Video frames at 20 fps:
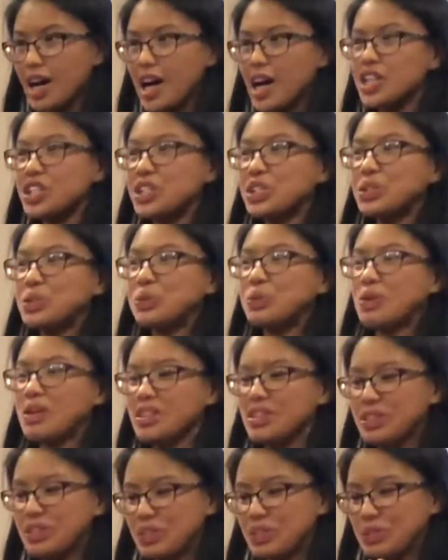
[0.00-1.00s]
I do
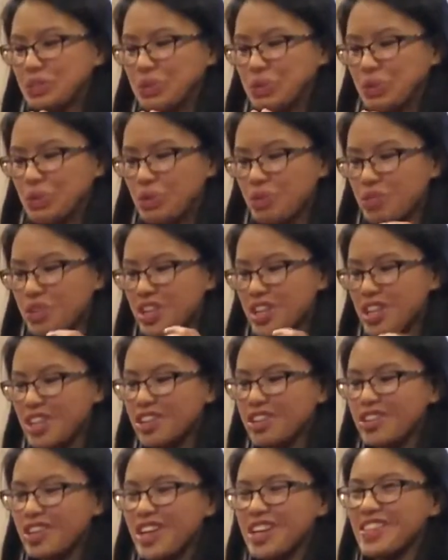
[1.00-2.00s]
want to
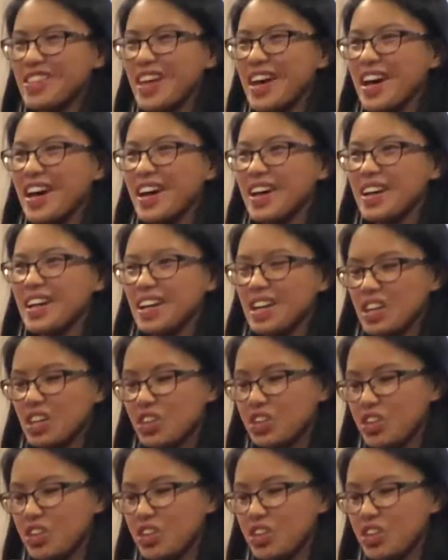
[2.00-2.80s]
reiterate that